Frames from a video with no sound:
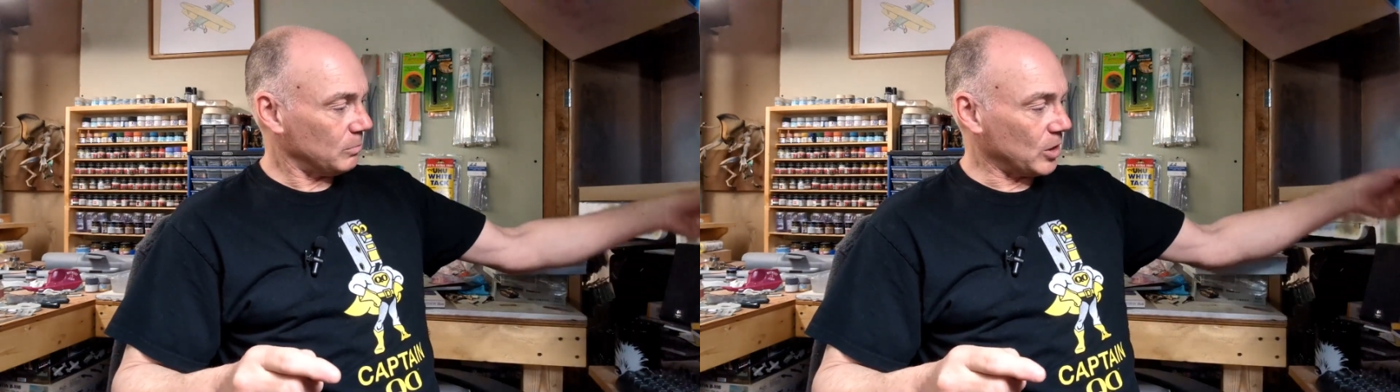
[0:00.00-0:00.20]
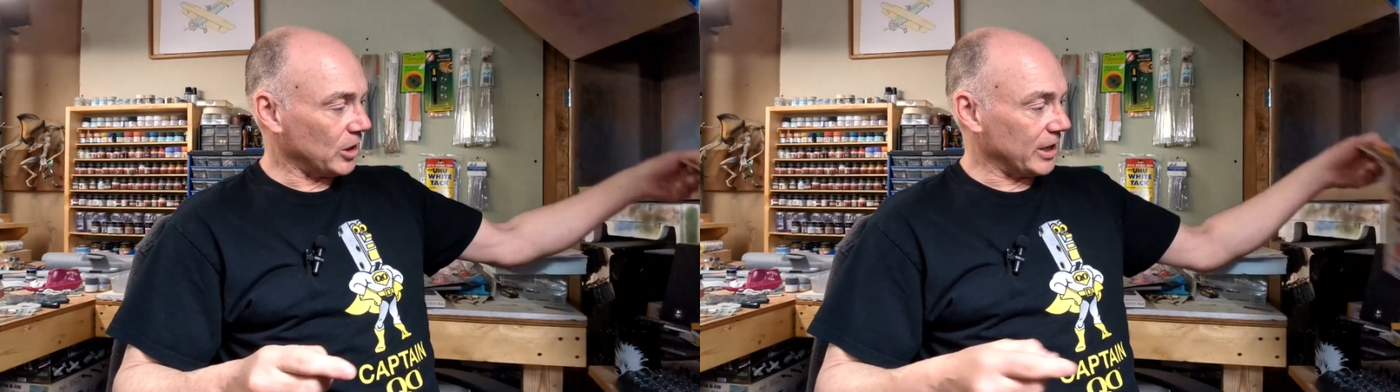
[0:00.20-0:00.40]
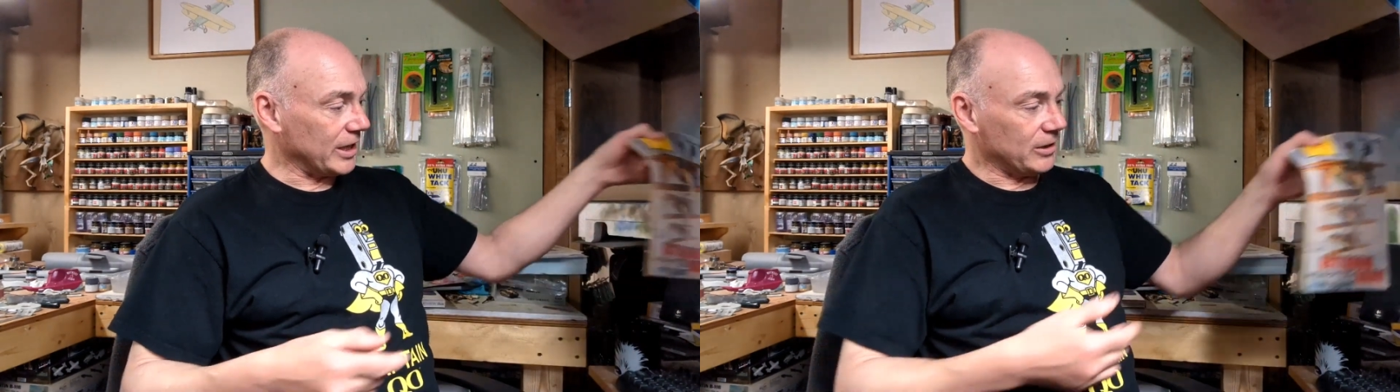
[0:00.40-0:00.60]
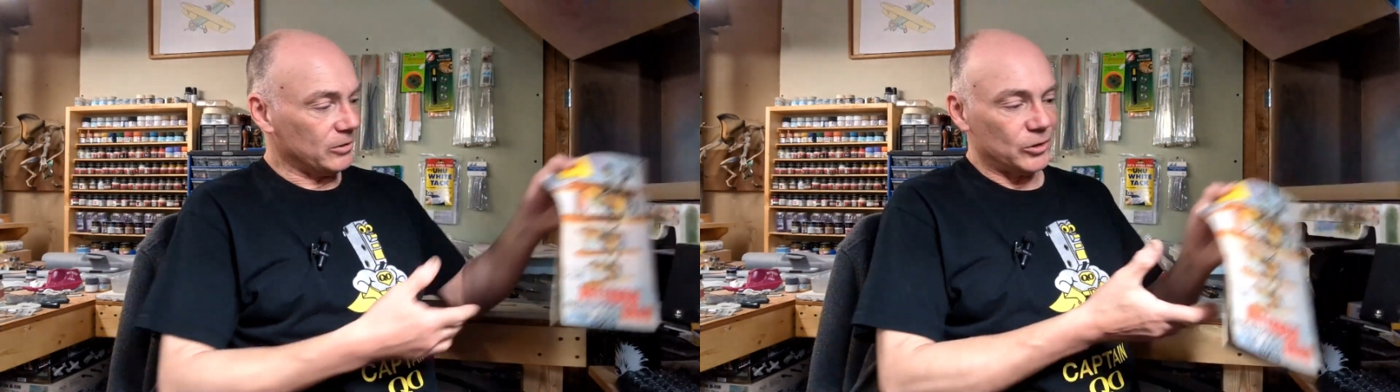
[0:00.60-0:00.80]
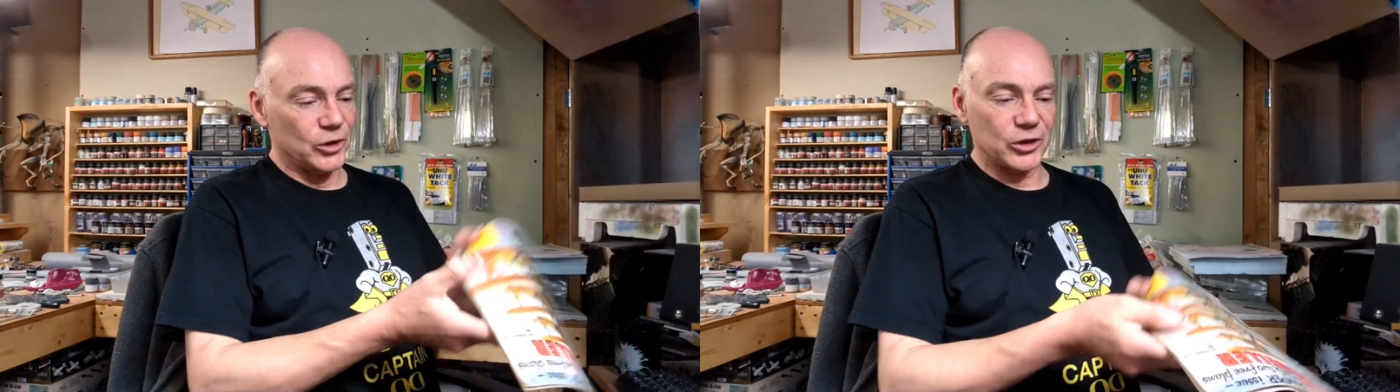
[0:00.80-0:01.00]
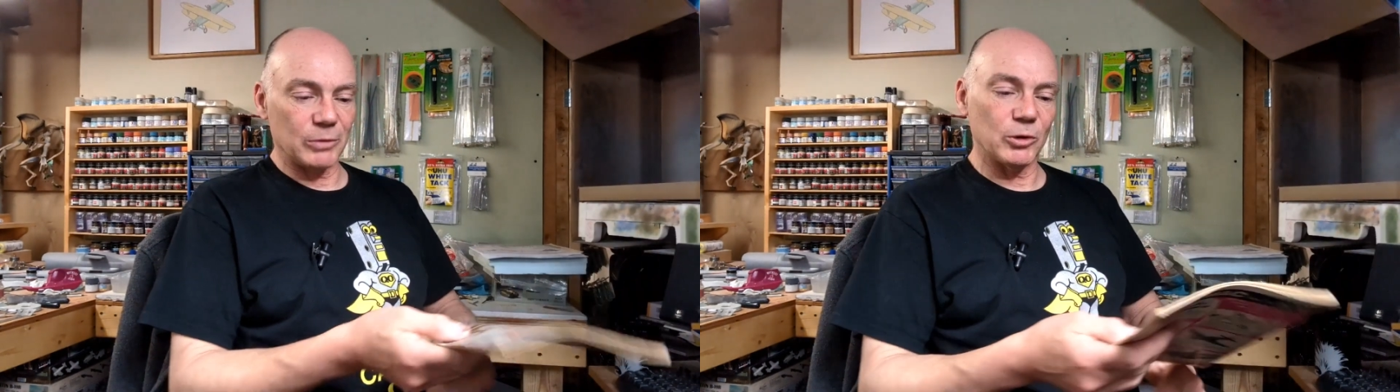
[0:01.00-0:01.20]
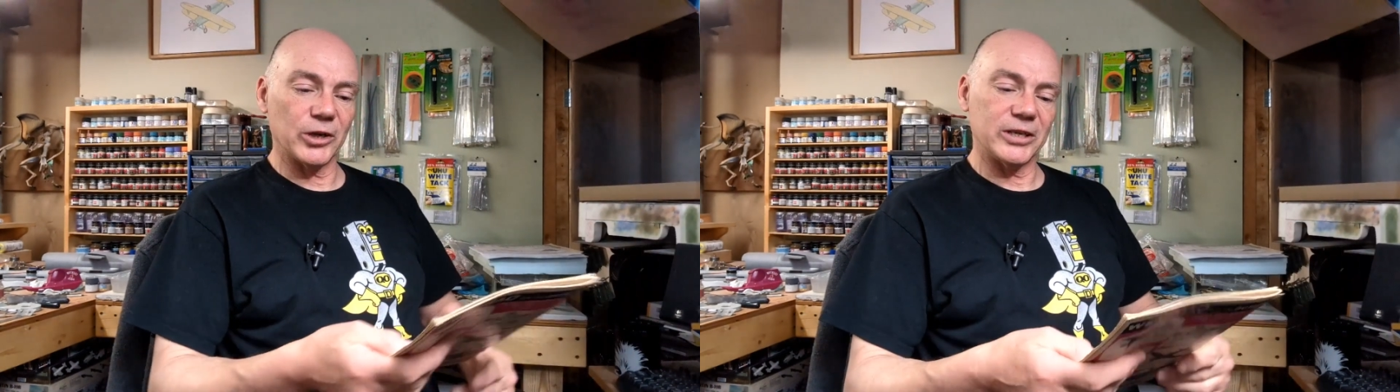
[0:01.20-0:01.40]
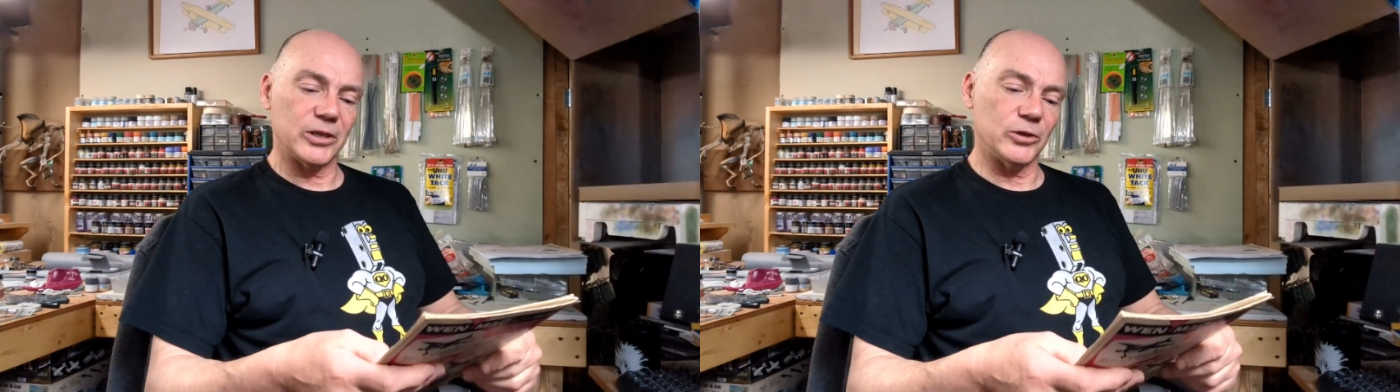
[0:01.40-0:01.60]
my
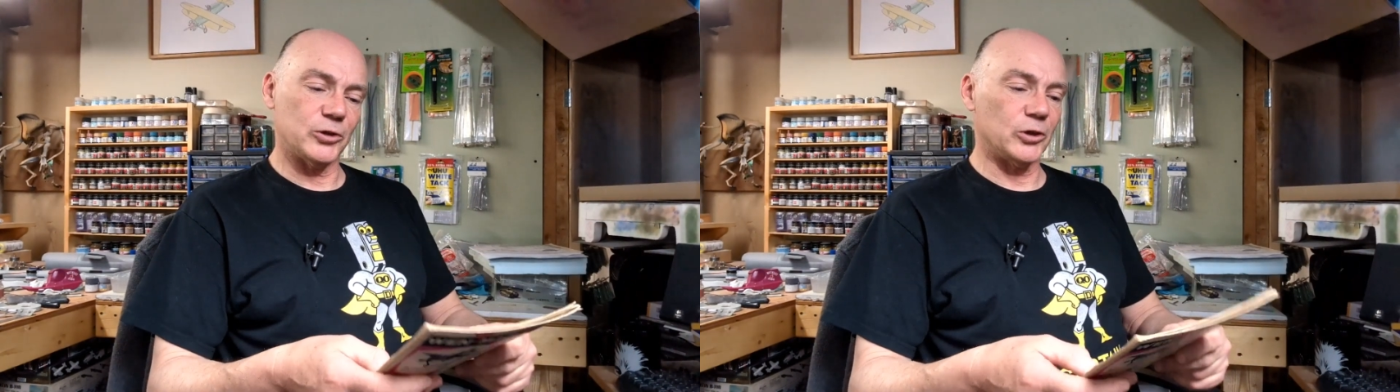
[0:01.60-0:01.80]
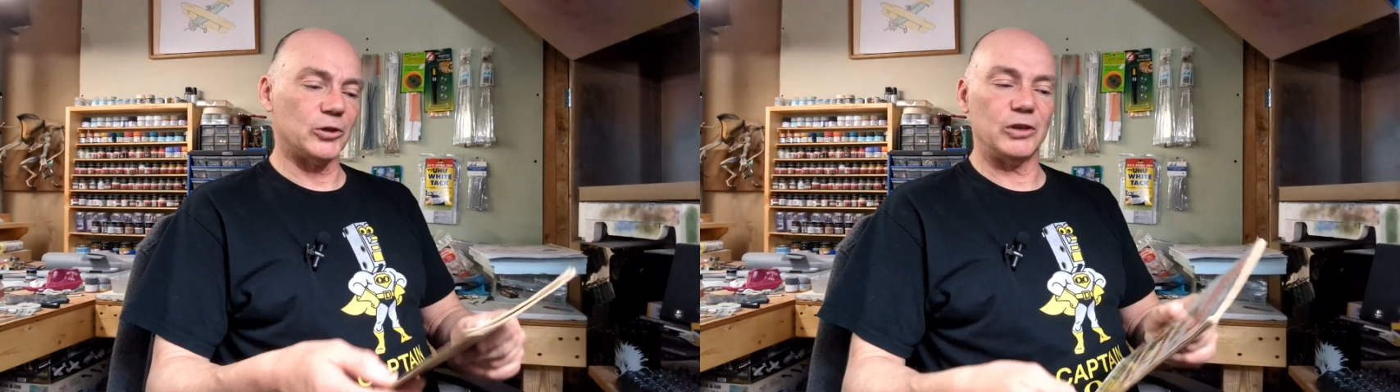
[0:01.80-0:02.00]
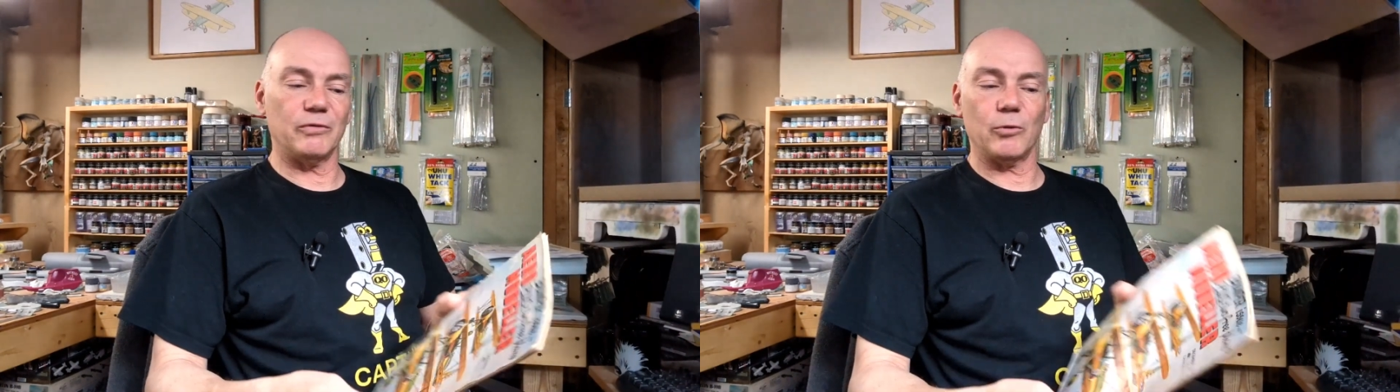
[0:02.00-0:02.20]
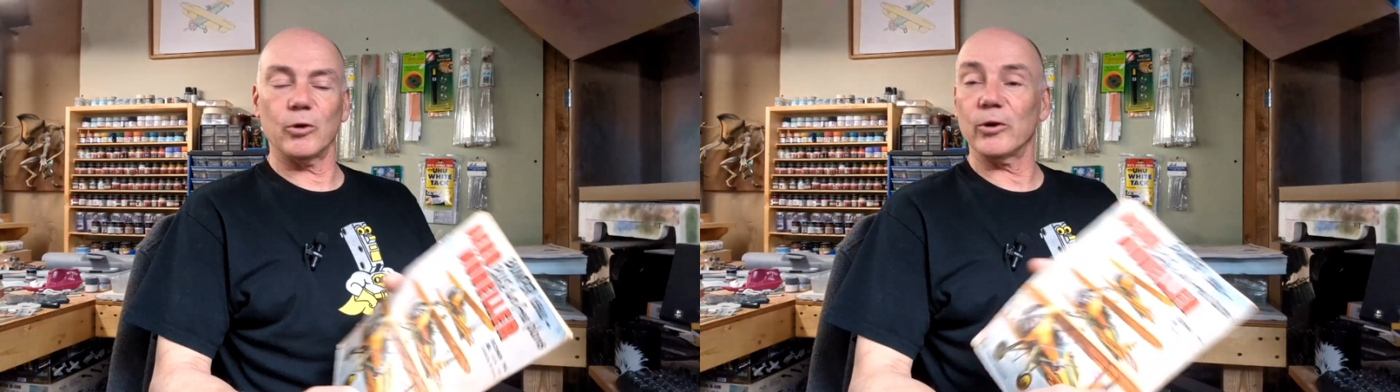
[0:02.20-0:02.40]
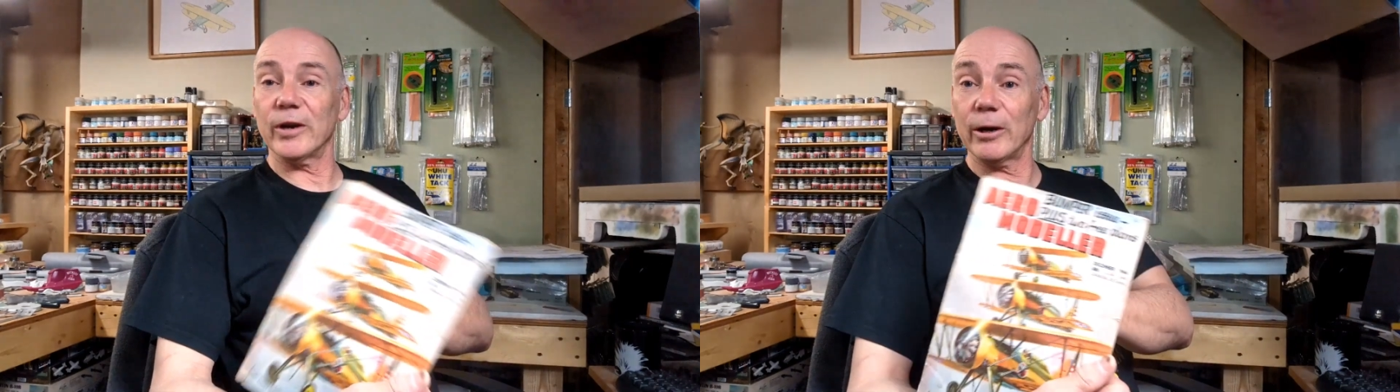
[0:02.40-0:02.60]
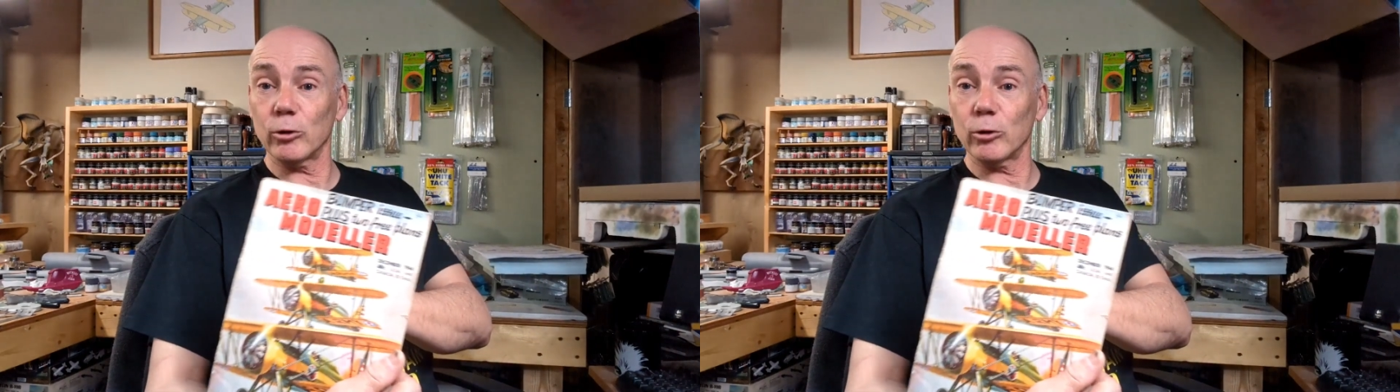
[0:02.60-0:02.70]
December 1964